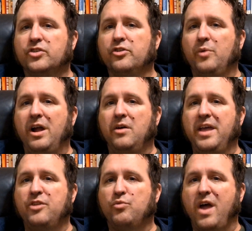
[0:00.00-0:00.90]
turned
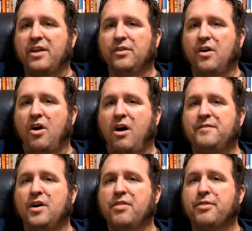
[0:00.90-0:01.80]
around and rattled
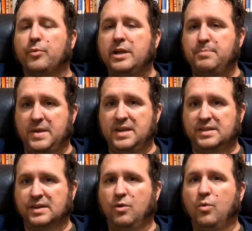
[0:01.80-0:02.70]
off a
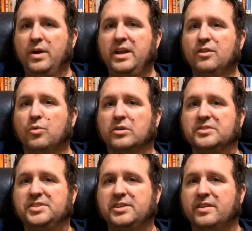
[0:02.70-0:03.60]
three-peat, winning the
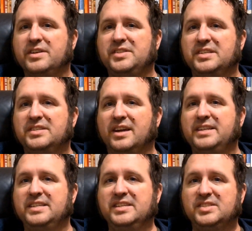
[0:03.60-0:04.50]
World Series in
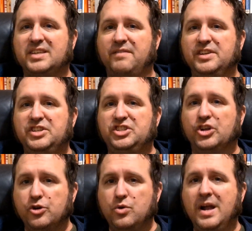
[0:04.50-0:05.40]

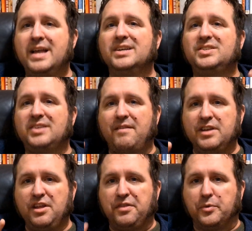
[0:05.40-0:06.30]
1972,
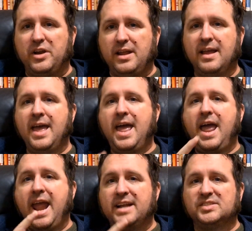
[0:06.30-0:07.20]
73,
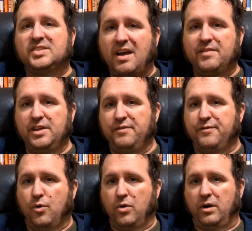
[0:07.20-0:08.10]
and
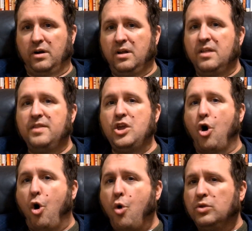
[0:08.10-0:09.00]
74.
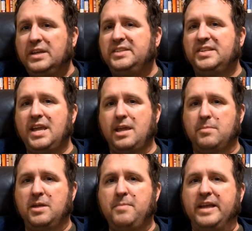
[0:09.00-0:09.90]
The only
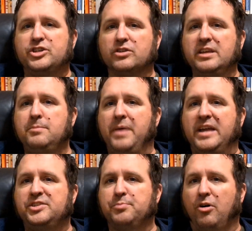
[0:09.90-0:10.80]
team in Major League
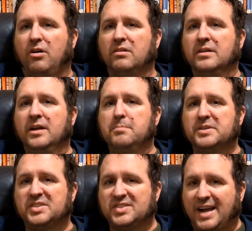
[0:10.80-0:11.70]
Baseball,
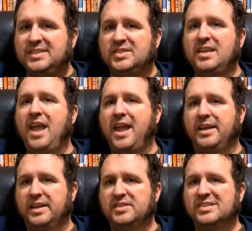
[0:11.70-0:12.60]
besides the
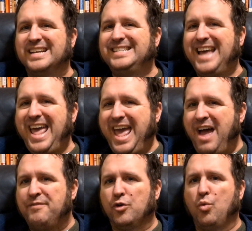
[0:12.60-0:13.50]
Yankees, to
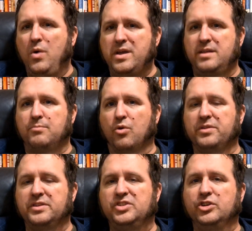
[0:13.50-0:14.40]
ever win
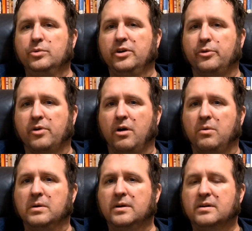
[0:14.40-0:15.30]
more than 2 in a row.